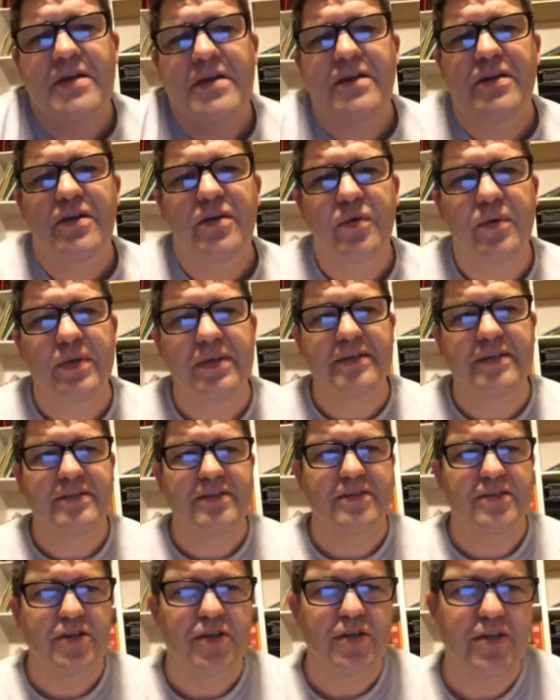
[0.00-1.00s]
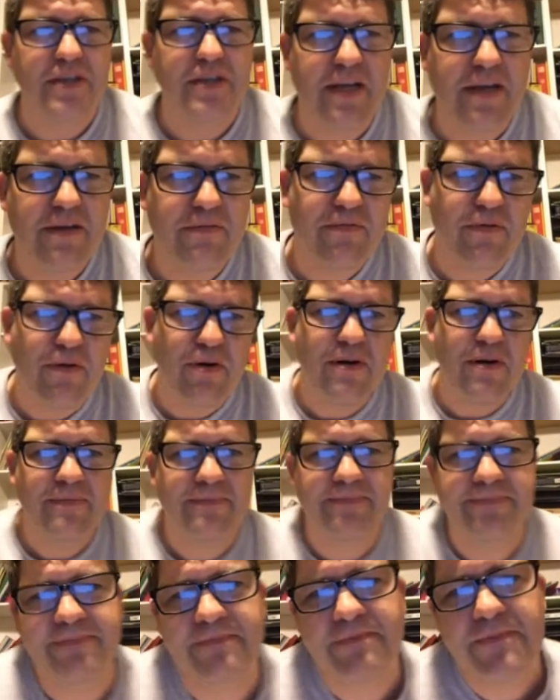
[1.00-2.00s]
You know what this is a good day for?
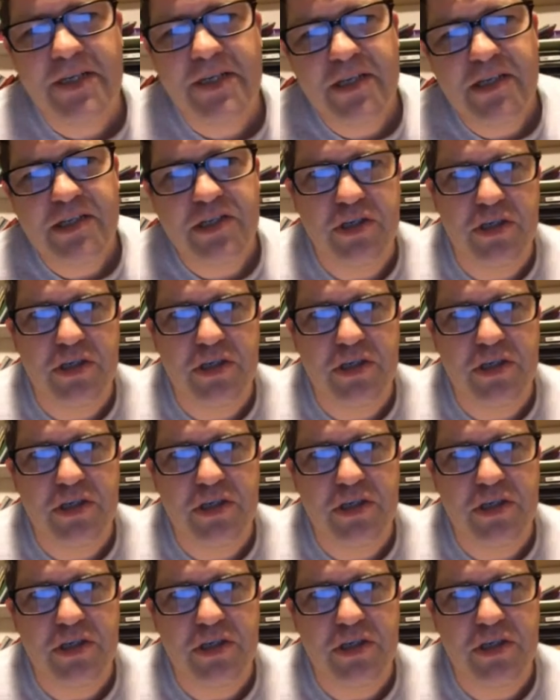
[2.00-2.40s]
It's